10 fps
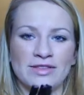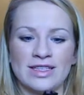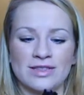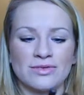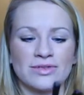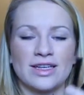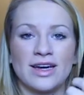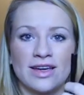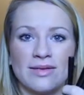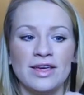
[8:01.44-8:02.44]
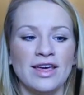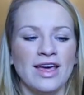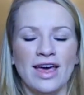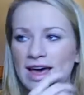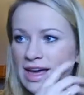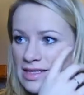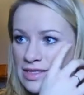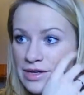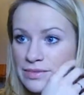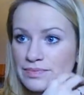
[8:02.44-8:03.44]
I'll be using these all the time.
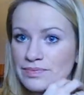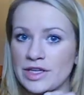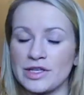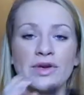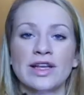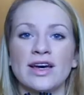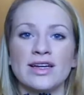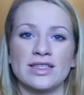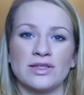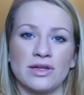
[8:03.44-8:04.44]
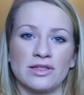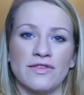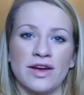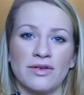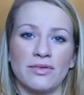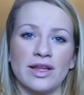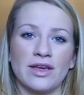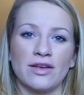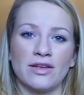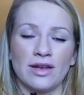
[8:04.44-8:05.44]
As it's really nice as well to find a
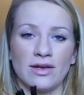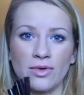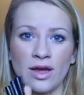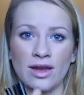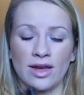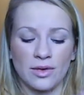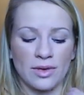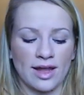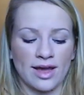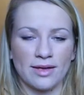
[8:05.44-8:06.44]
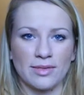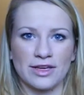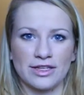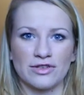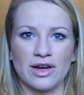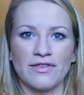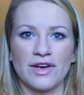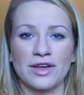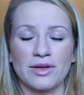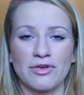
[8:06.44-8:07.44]
really good liquid liner, because trying
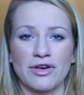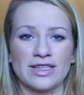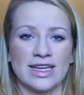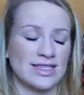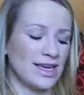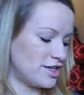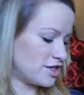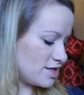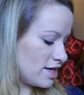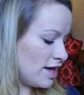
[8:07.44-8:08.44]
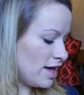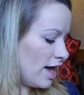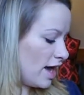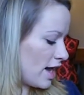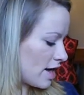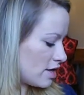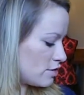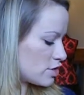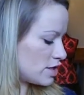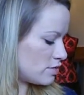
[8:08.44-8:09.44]
to find a good product takes ages. And
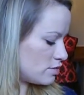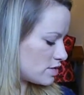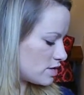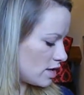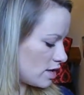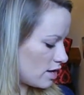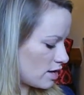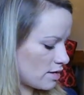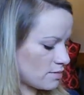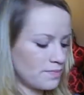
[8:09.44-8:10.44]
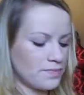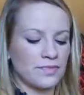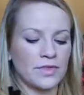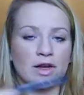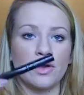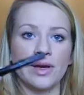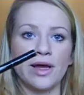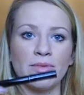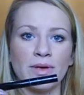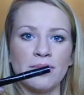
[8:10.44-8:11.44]
I usually use the
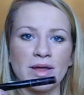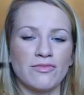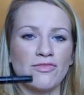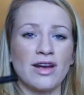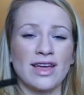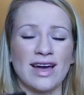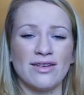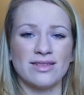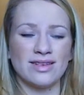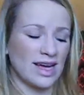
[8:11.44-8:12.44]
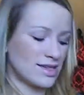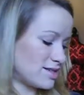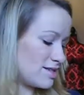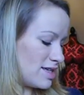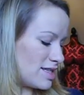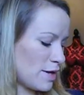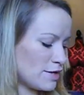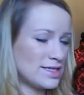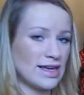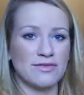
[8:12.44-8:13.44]
L'Oreal one, but I'm running out, and it's
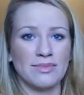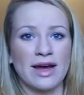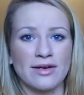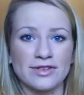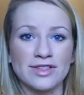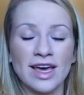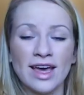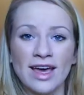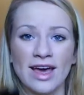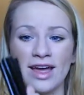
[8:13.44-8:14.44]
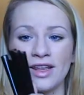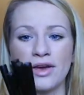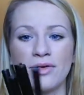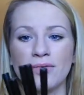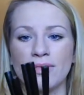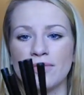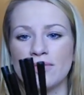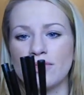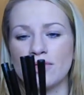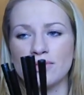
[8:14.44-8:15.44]
about £7. And you know,
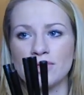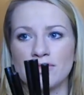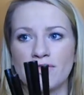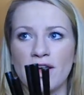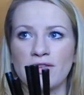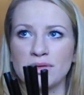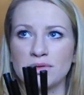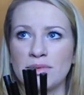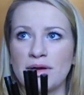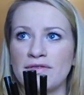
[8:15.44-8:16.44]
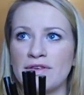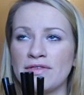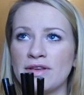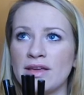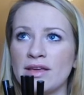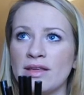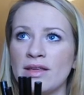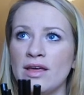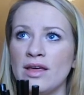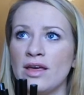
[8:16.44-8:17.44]
what's 5 times £1.50?
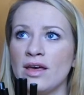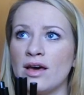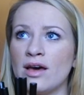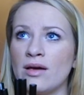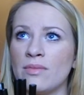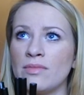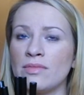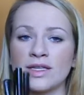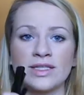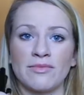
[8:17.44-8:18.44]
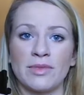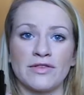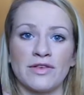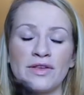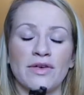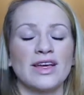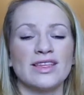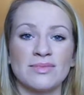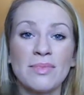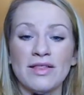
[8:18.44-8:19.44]
About £7.50,
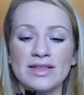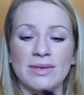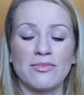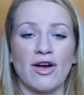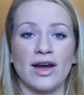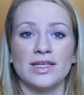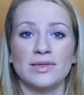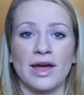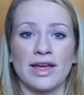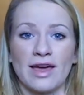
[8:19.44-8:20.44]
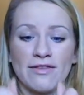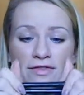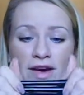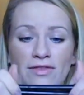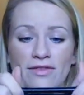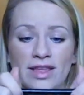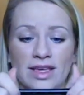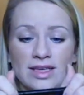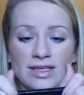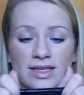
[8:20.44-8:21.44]
right? It's about the same price, but I can get 5 of
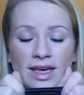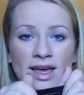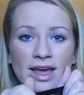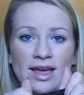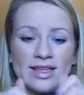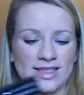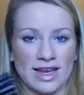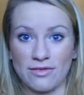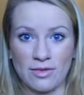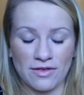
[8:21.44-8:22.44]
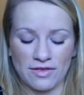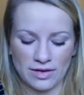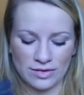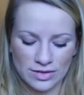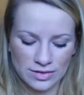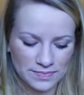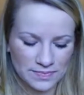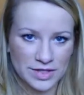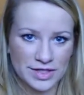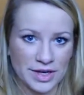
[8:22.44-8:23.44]
these instead of 1 of those.
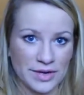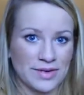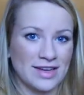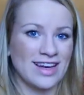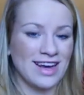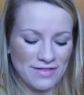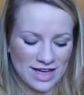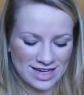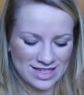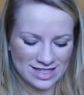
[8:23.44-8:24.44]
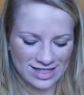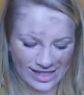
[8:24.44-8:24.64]
So, love it.